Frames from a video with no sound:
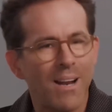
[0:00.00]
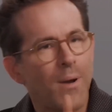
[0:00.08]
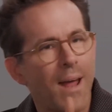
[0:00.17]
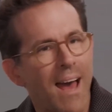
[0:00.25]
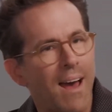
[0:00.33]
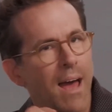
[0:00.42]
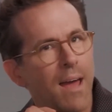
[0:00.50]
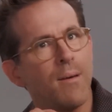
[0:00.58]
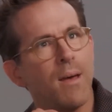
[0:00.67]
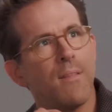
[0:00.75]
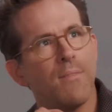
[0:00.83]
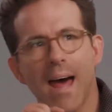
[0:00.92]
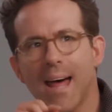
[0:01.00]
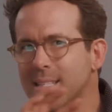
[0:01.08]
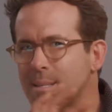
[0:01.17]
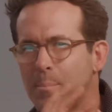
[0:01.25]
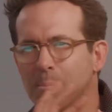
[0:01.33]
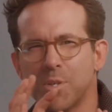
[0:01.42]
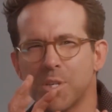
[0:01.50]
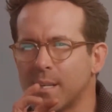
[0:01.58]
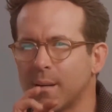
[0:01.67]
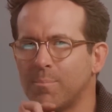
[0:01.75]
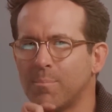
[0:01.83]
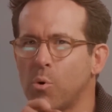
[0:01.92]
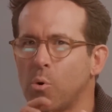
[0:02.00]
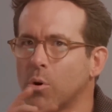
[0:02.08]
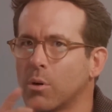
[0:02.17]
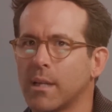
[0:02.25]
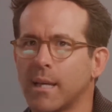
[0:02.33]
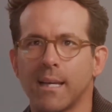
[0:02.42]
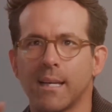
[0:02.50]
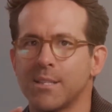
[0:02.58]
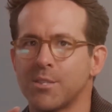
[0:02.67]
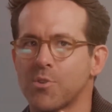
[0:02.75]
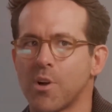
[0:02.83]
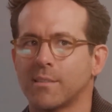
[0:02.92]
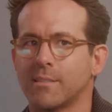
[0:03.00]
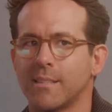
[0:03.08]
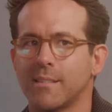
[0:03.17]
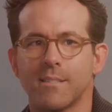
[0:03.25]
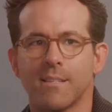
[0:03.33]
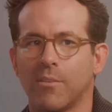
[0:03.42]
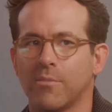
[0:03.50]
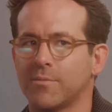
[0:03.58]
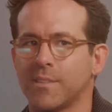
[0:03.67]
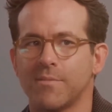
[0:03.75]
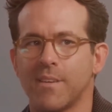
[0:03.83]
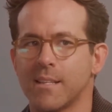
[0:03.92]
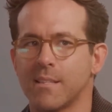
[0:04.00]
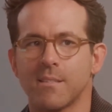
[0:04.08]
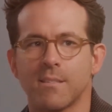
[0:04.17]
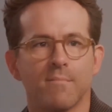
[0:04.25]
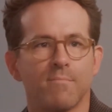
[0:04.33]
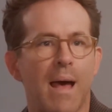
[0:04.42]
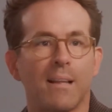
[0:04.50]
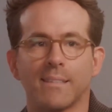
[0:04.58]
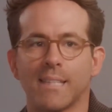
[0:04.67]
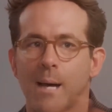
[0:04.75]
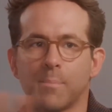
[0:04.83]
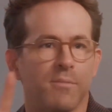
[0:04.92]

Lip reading: apart is the precise way each accusation was met with direct counter-evidence. Usually,